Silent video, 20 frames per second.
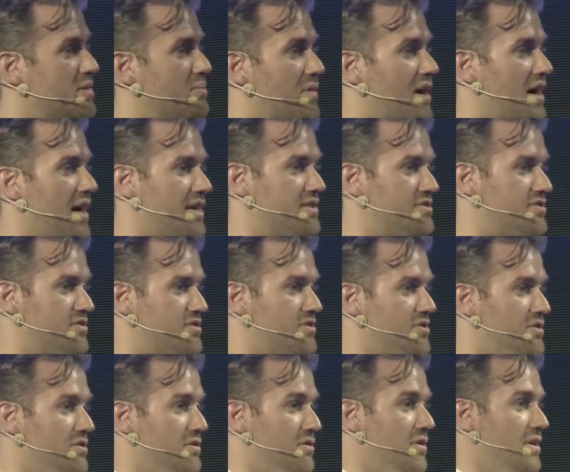SIM cards
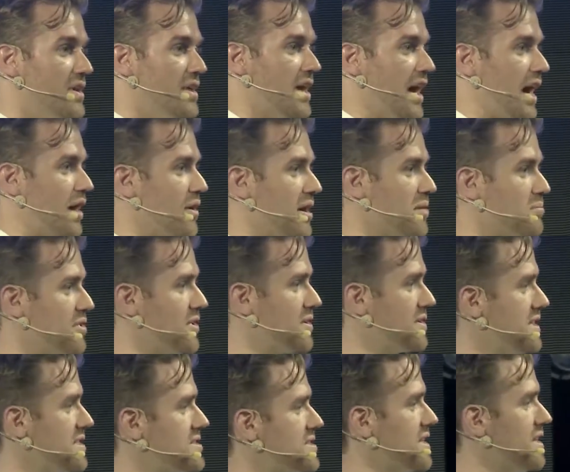to our
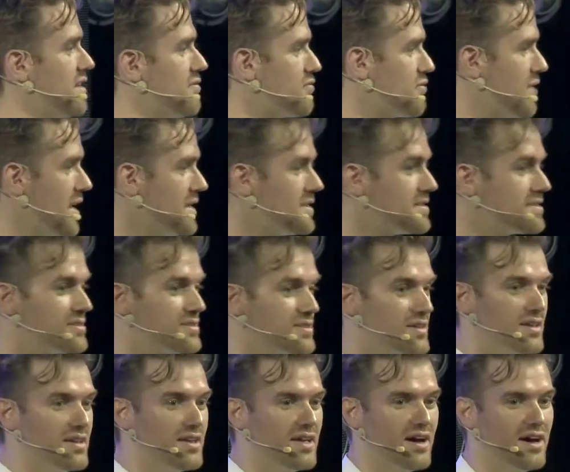employees and their friends.
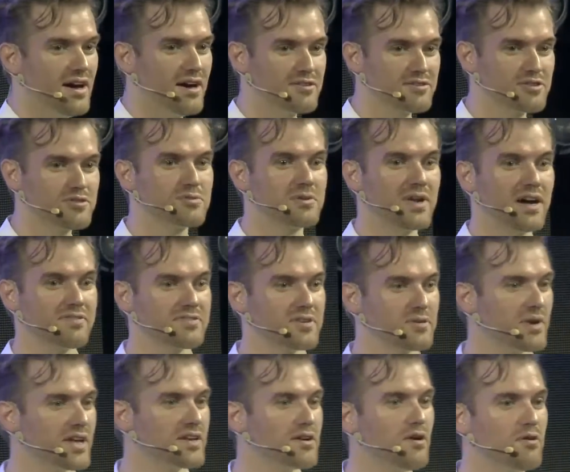Soon
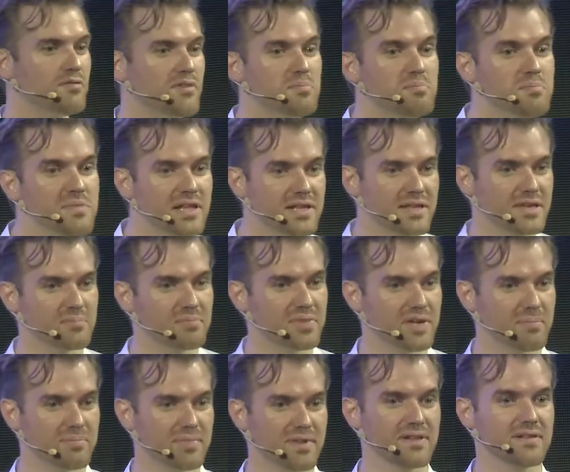after, we had over a million
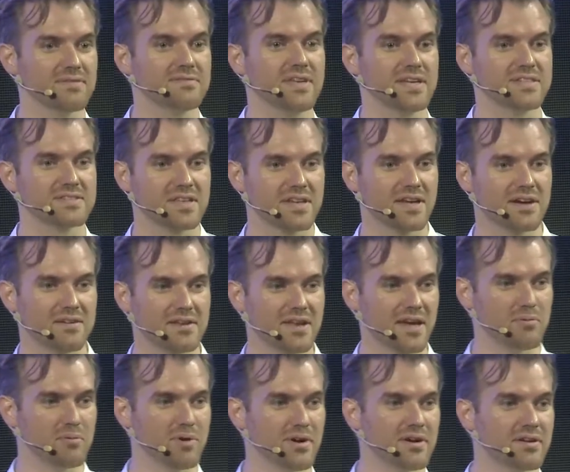people testing our
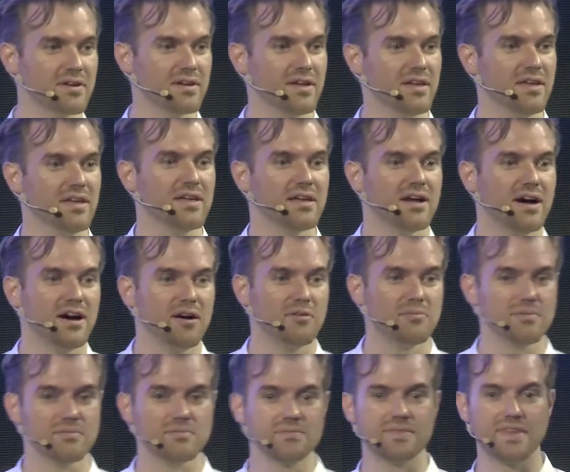network.
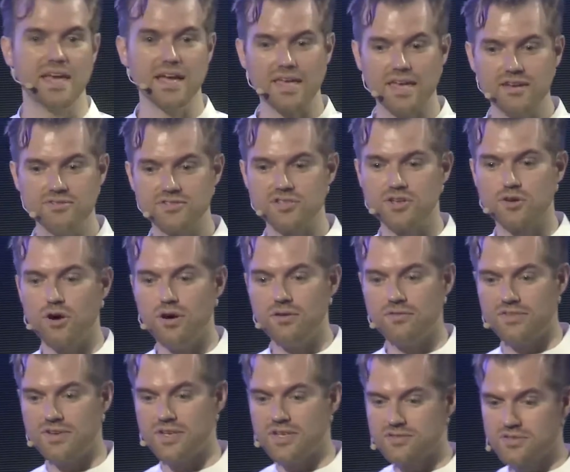That gave us the
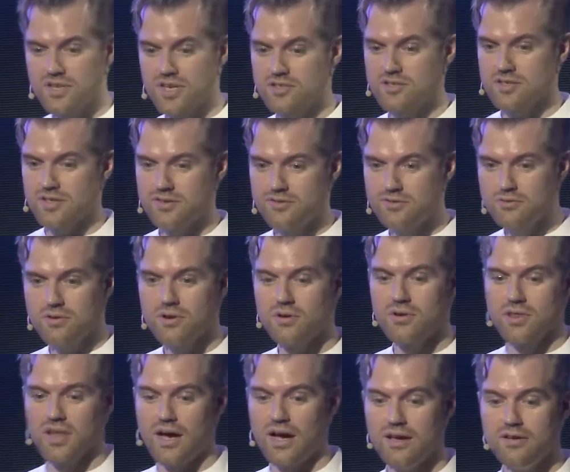confidence to actually do go
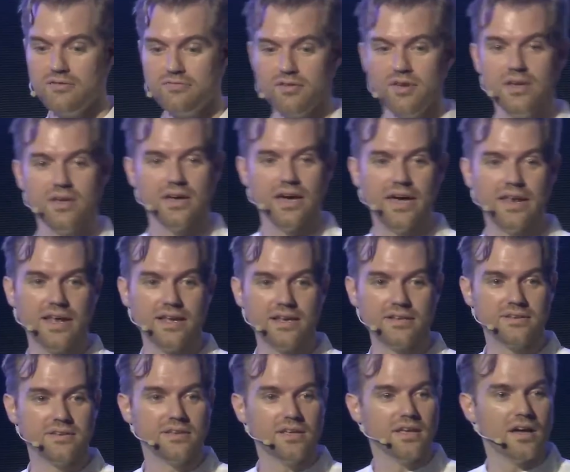live, and
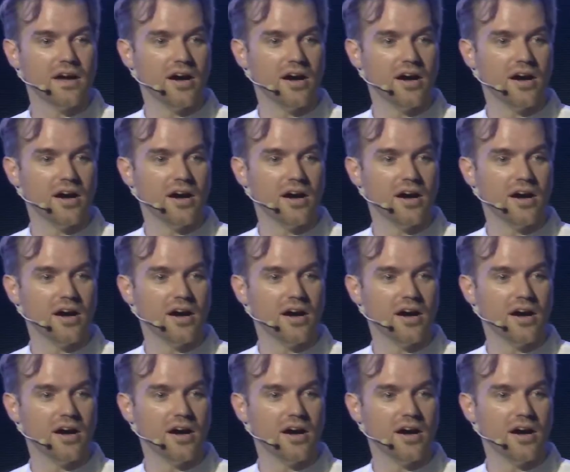then